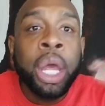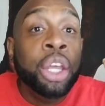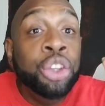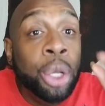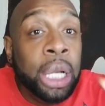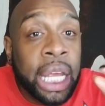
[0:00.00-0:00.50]

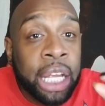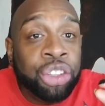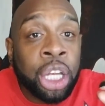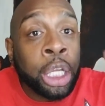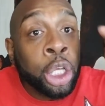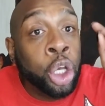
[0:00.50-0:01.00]
You
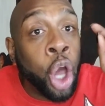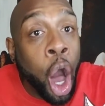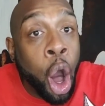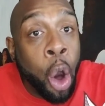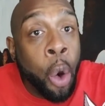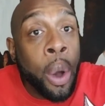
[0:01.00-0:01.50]
Legion,
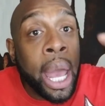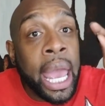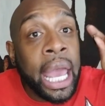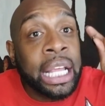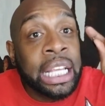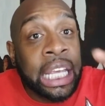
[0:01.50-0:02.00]
go
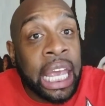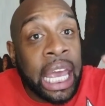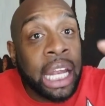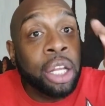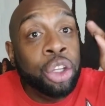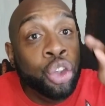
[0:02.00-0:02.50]
and
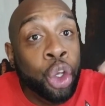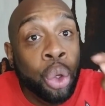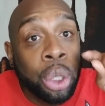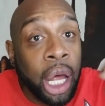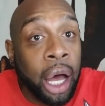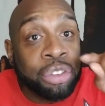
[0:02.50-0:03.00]
get
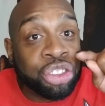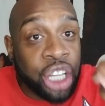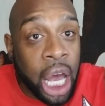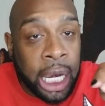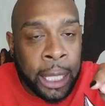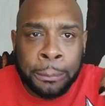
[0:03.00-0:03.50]
You Love
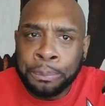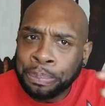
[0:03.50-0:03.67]
Chani.